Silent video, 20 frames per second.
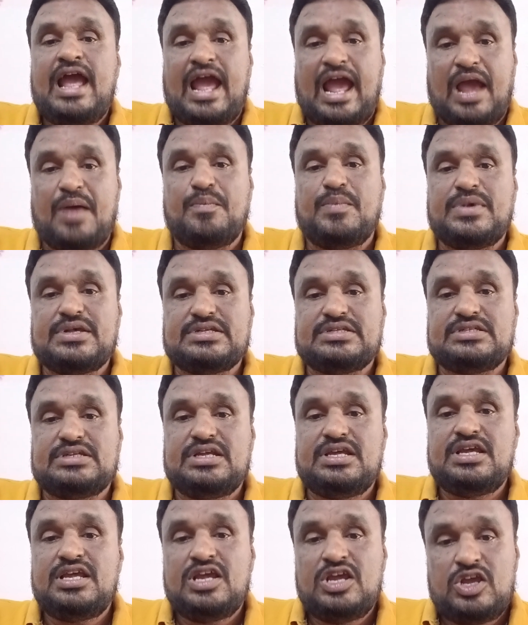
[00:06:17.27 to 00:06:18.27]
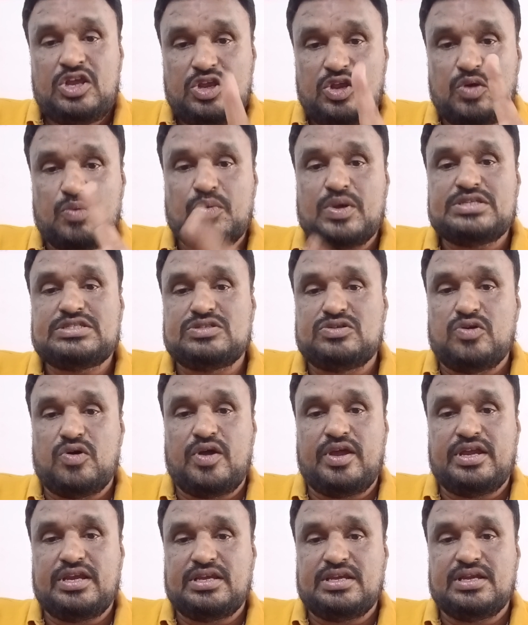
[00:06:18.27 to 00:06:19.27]
MSD. You must know
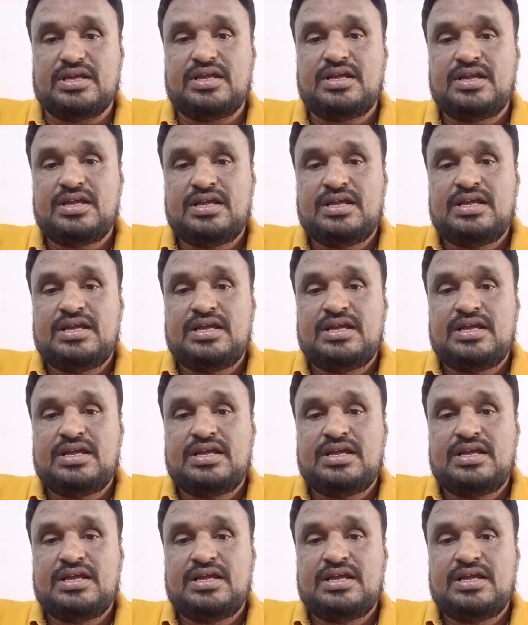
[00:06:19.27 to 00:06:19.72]
it.